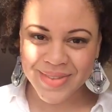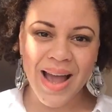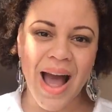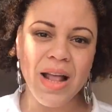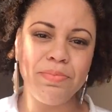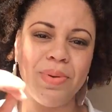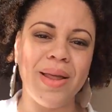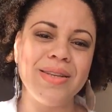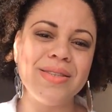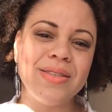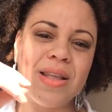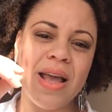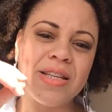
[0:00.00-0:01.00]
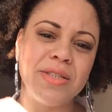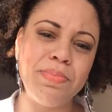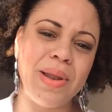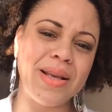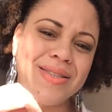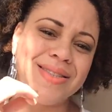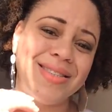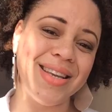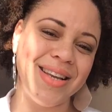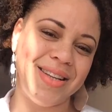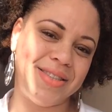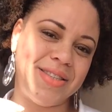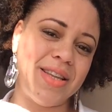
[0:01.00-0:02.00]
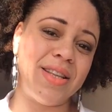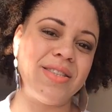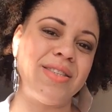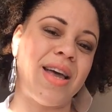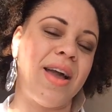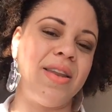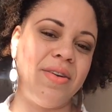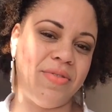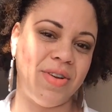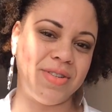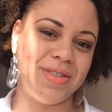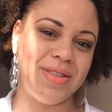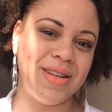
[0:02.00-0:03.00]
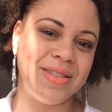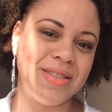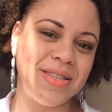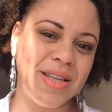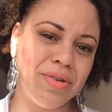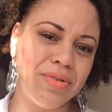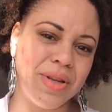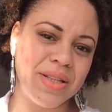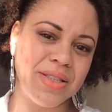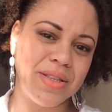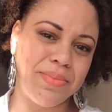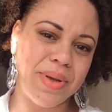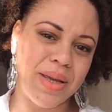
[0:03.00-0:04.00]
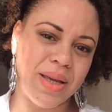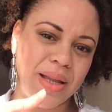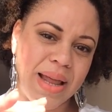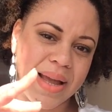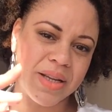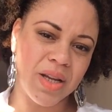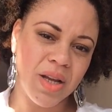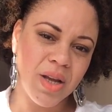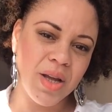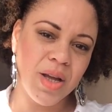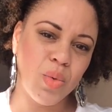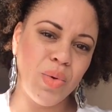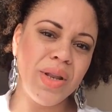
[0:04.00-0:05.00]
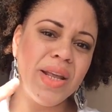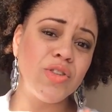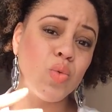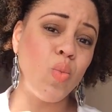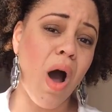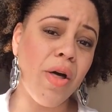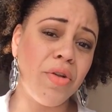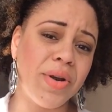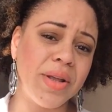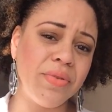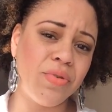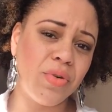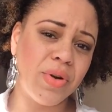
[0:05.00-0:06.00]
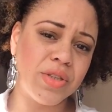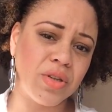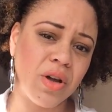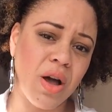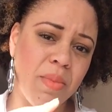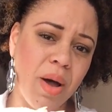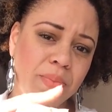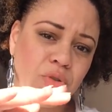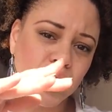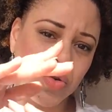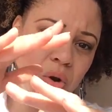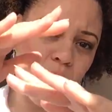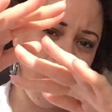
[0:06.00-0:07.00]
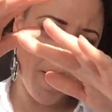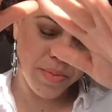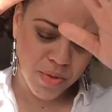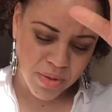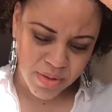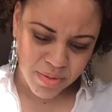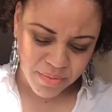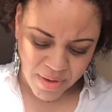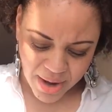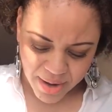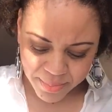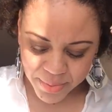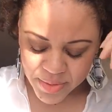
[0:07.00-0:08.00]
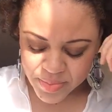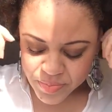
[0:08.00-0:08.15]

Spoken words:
God has placed seeds inside of us that still needs to be, like, we need to water it for it to come up, to grow up, to develop.